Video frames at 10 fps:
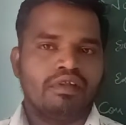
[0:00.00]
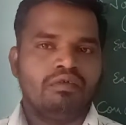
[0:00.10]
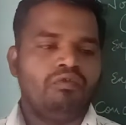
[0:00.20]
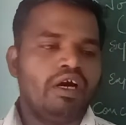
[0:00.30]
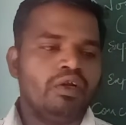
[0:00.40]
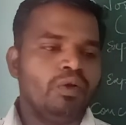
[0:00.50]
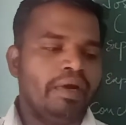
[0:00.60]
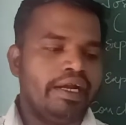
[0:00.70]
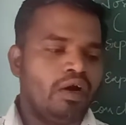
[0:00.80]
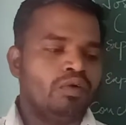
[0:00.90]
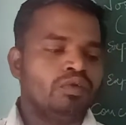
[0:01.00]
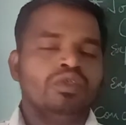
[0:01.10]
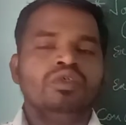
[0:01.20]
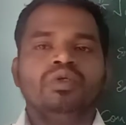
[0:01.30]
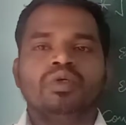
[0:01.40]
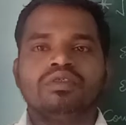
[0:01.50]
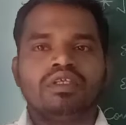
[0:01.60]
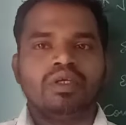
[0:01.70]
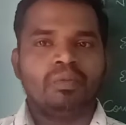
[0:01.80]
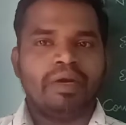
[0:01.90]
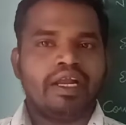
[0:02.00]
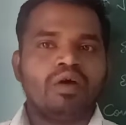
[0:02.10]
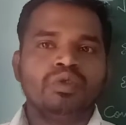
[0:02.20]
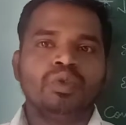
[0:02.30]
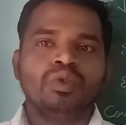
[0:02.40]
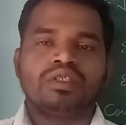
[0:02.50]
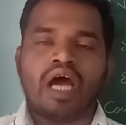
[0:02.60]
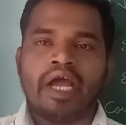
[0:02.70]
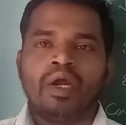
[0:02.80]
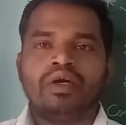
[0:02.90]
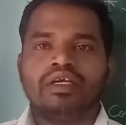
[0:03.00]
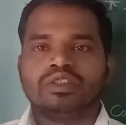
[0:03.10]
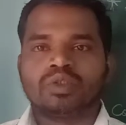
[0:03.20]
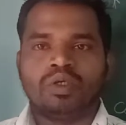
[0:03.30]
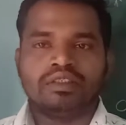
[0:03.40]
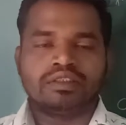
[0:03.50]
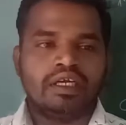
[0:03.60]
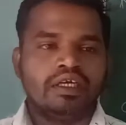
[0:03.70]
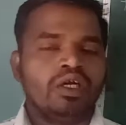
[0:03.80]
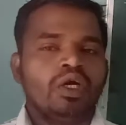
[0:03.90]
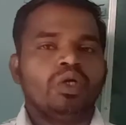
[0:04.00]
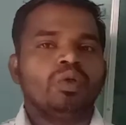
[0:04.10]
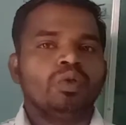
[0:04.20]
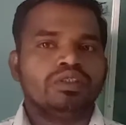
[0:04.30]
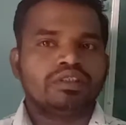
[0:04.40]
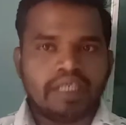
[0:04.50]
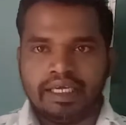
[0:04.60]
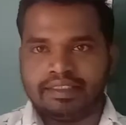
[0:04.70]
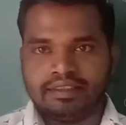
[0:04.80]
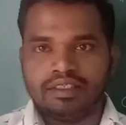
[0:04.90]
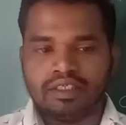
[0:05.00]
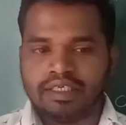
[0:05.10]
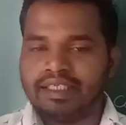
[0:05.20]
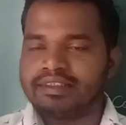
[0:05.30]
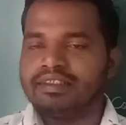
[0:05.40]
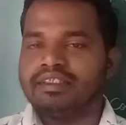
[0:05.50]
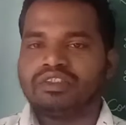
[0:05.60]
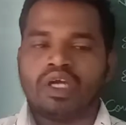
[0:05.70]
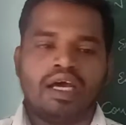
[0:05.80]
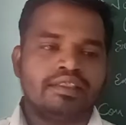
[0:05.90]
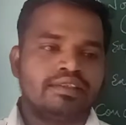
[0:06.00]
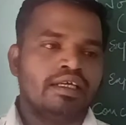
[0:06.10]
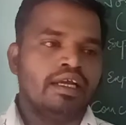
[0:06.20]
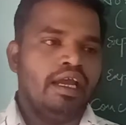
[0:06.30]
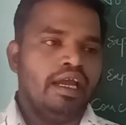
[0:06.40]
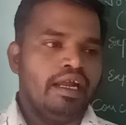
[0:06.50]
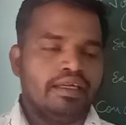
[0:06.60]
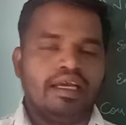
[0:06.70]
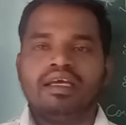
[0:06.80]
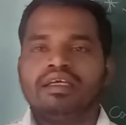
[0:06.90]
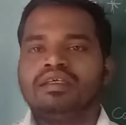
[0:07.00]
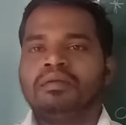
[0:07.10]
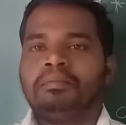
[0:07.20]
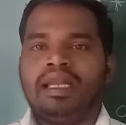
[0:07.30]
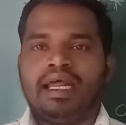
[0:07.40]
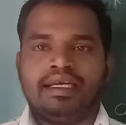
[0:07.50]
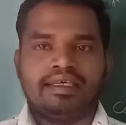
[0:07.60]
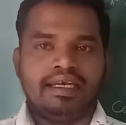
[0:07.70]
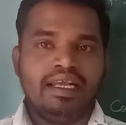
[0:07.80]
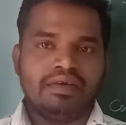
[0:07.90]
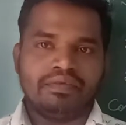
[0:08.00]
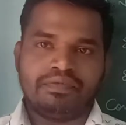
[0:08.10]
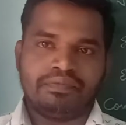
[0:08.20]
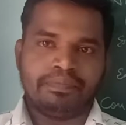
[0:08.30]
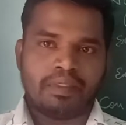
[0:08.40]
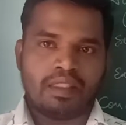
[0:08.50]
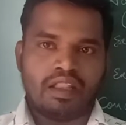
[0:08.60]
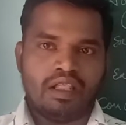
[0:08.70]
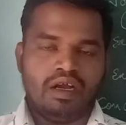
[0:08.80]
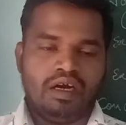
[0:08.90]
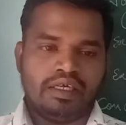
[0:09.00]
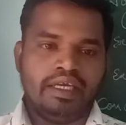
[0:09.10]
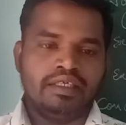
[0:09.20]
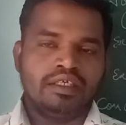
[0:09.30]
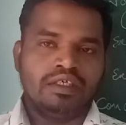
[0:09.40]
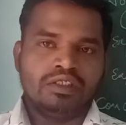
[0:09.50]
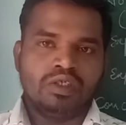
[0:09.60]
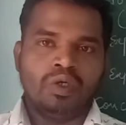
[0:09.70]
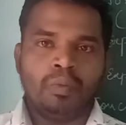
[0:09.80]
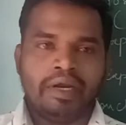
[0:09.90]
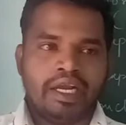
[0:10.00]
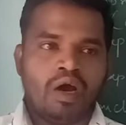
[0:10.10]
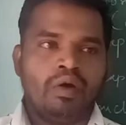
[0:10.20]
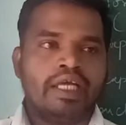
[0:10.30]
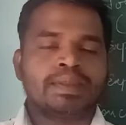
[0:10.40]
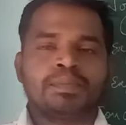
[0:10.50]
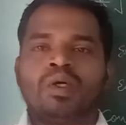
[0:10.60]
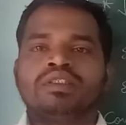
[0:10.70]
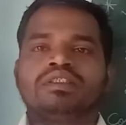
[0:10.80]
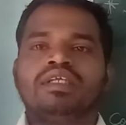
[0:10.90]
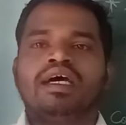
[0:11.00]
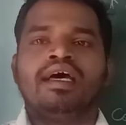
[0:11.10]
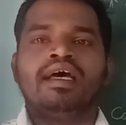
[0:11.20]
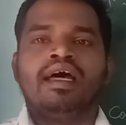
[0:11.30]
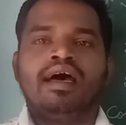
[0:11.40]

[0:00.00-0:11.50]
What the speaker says: What you might have used? You might have used iodine solution to test the starch and the plant leaf. Okay, so you might have exposed the